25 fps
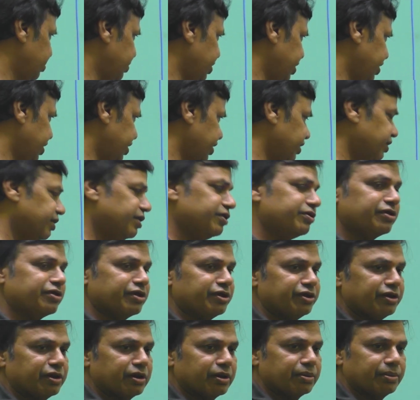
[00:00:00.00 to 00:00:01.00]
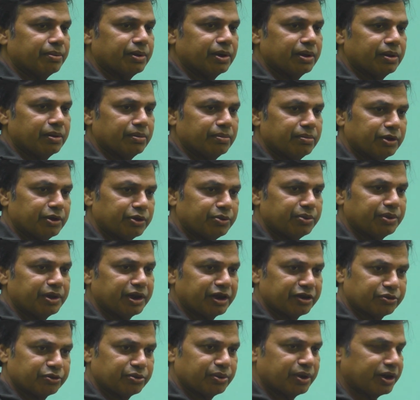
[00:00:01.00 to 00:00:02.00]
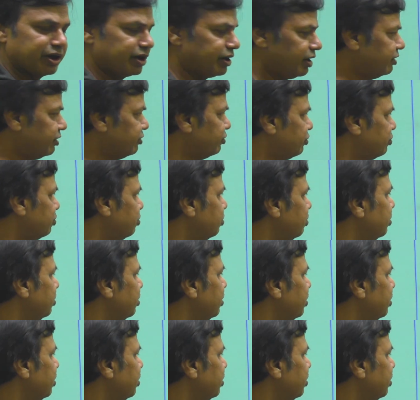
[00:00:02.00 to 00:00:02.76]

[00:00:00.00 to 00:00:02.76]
interval between x1 and x2. So